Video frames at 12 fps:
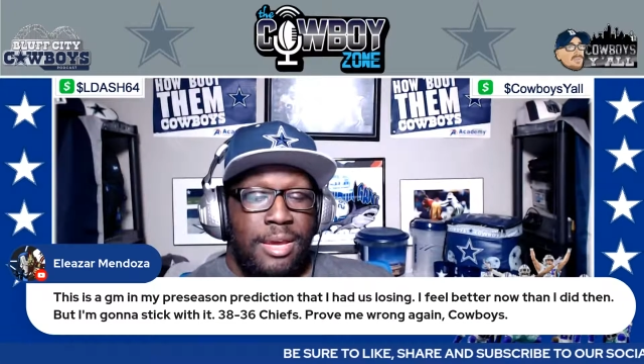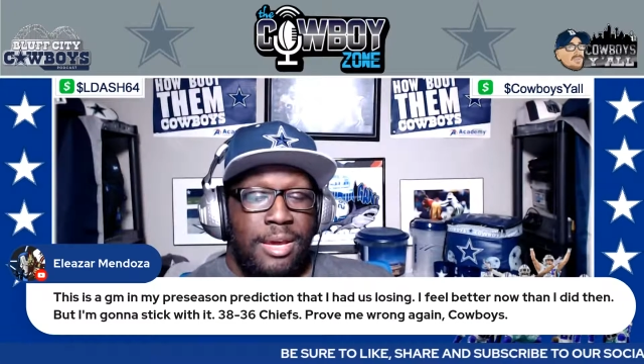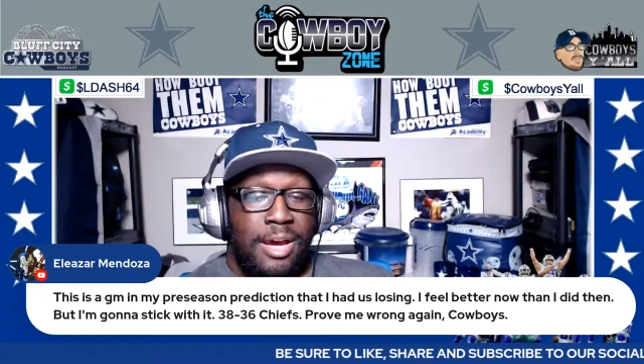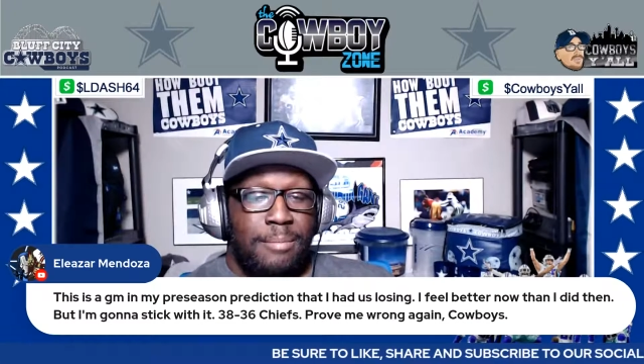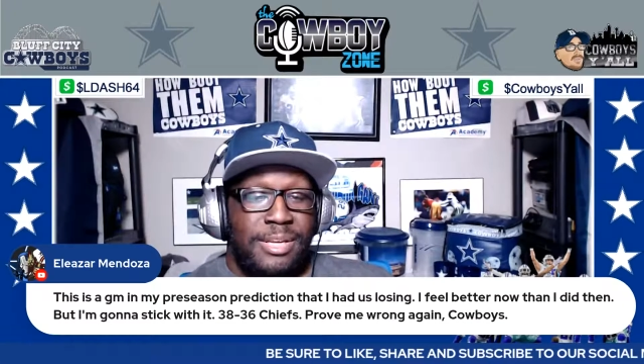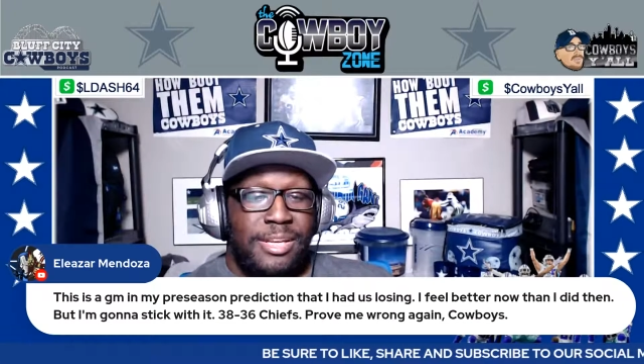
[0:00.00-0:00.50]

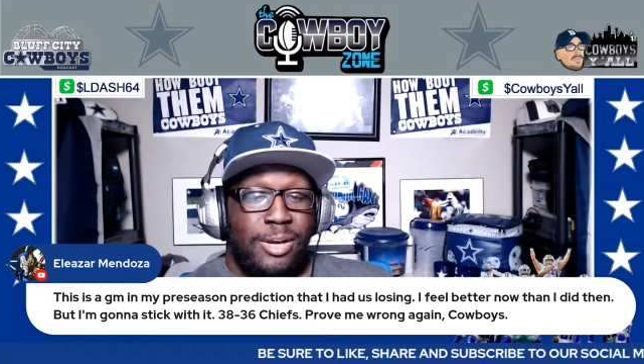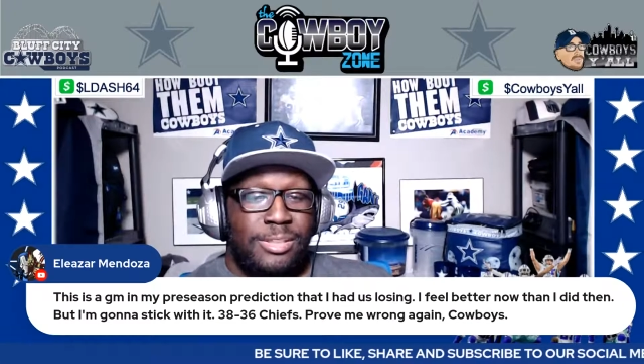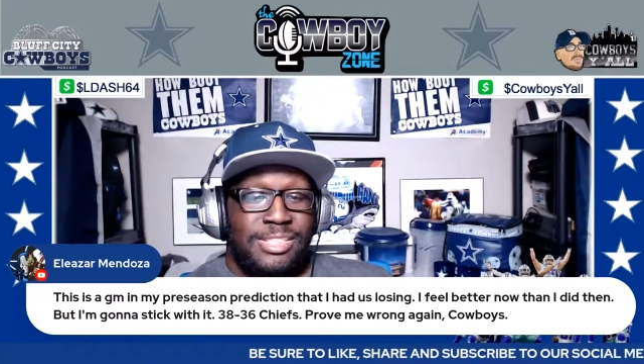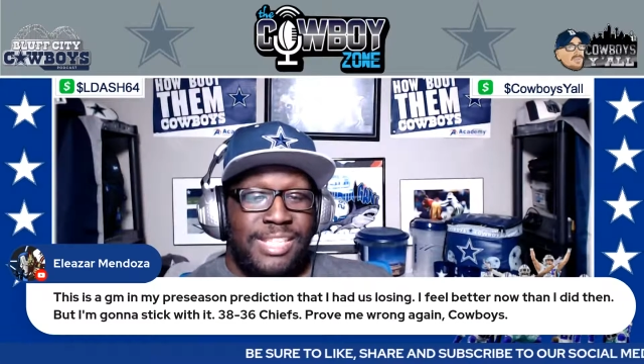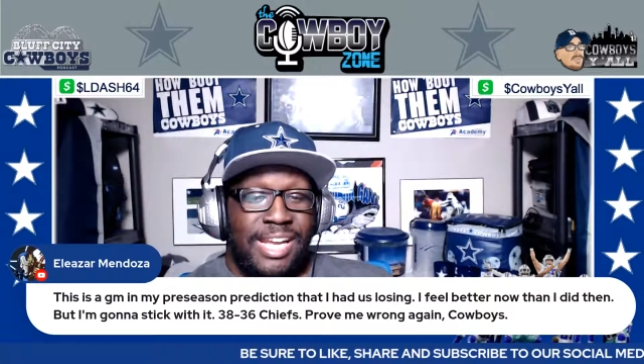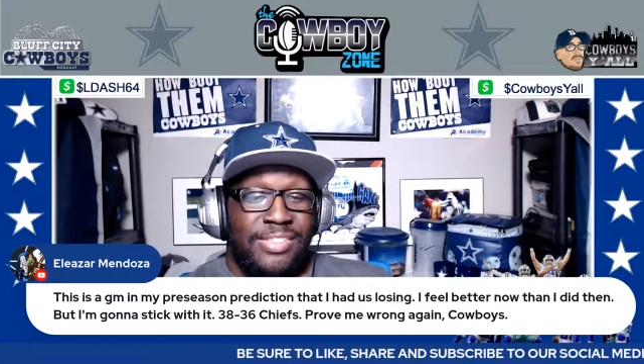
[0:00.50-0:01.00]
Mendoza
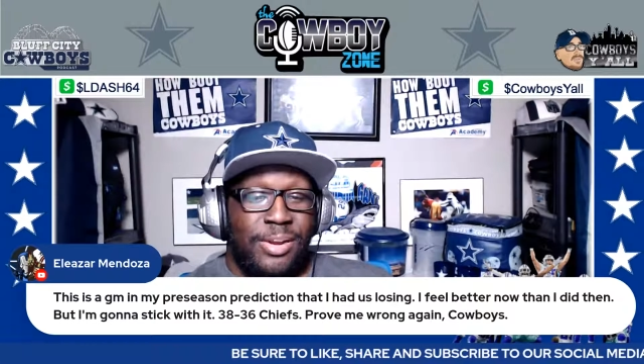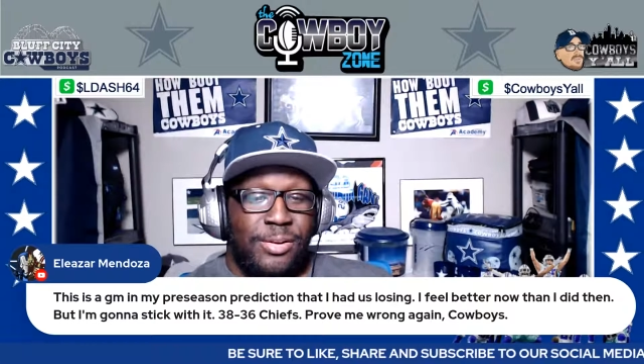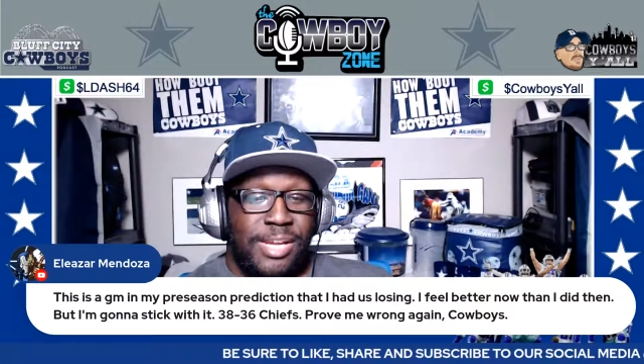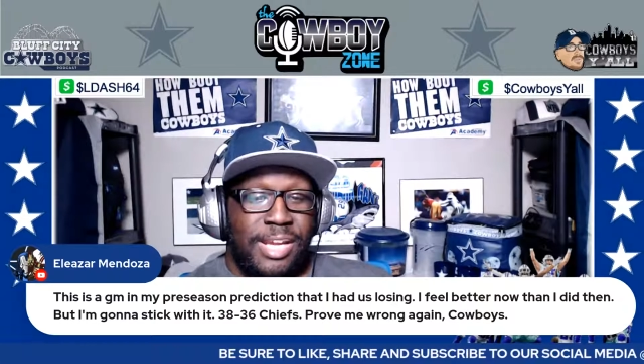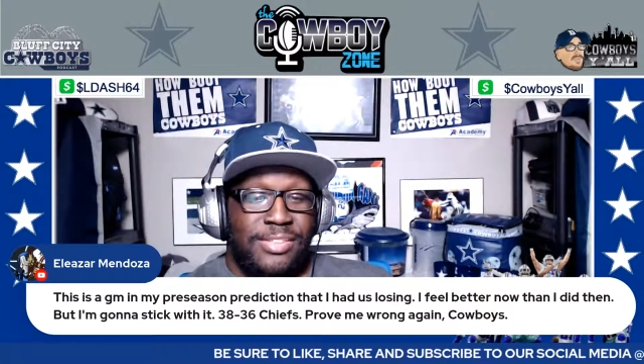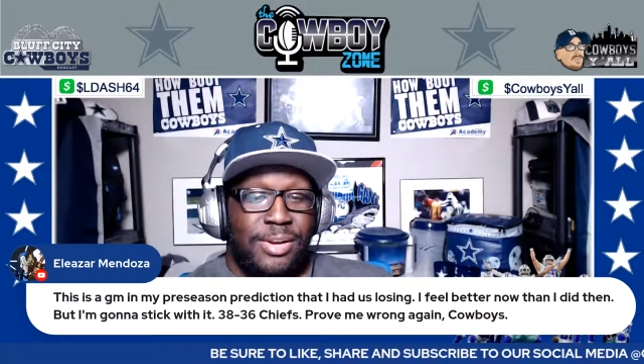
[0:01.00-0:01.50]
saying
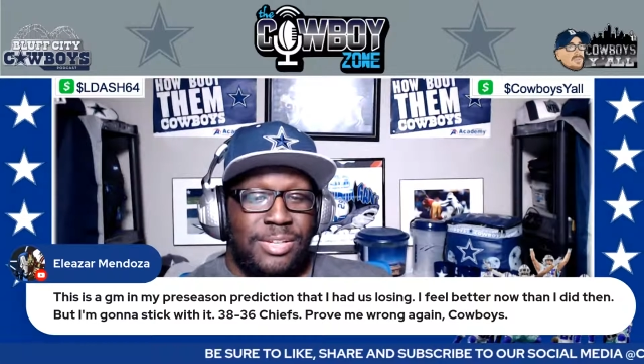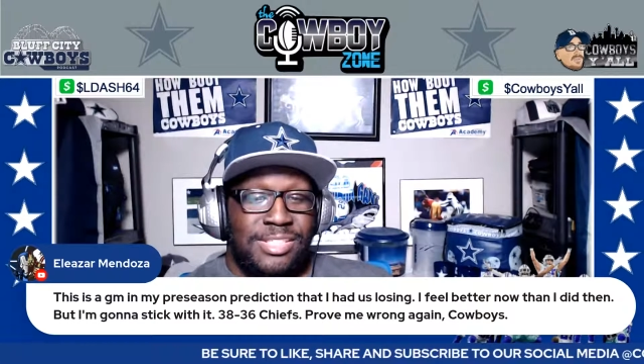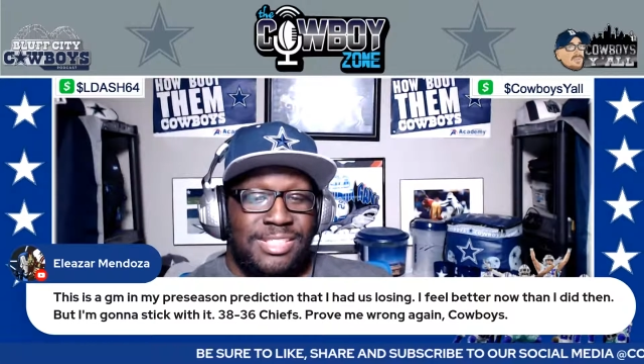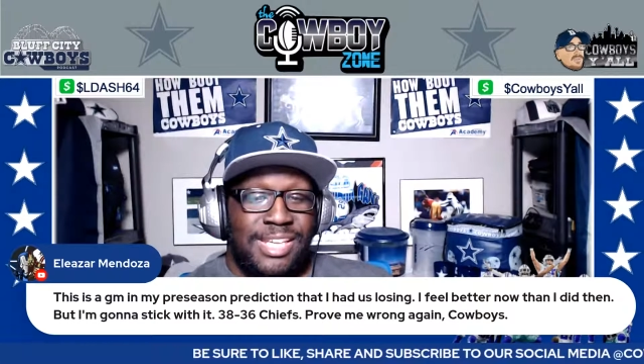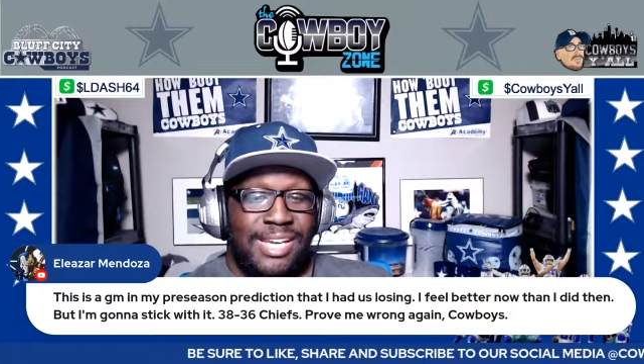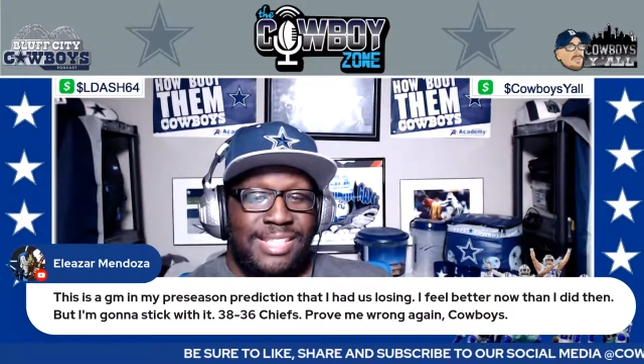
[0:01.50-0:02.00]

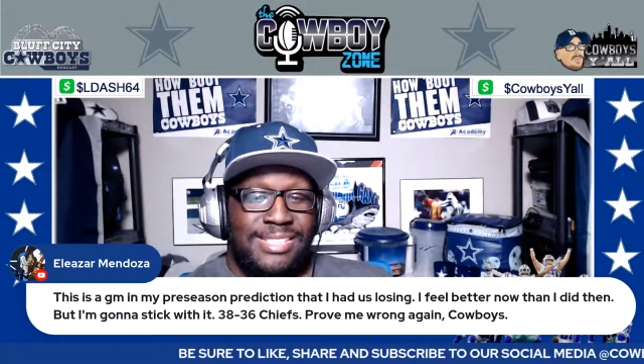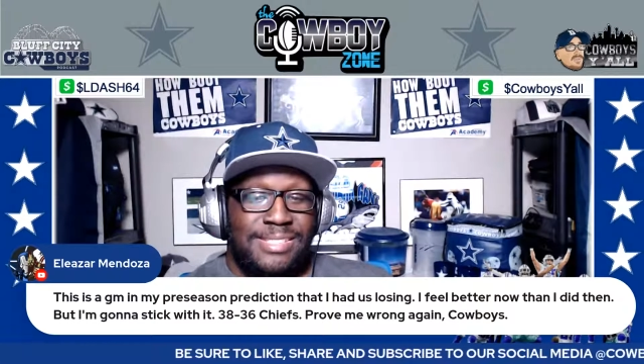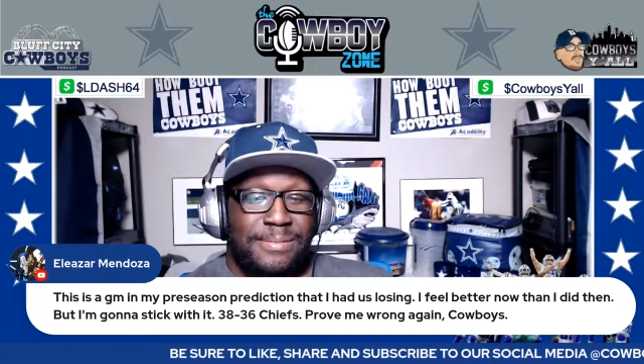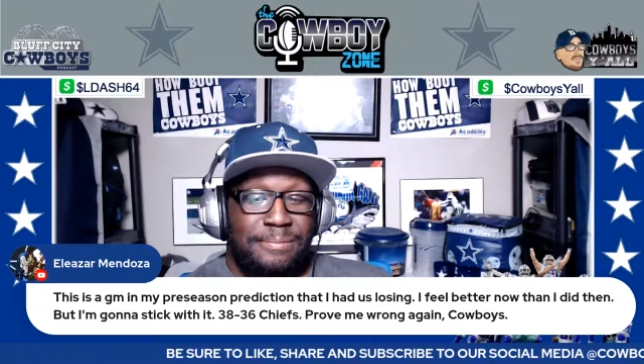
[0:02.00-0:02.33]
38-36.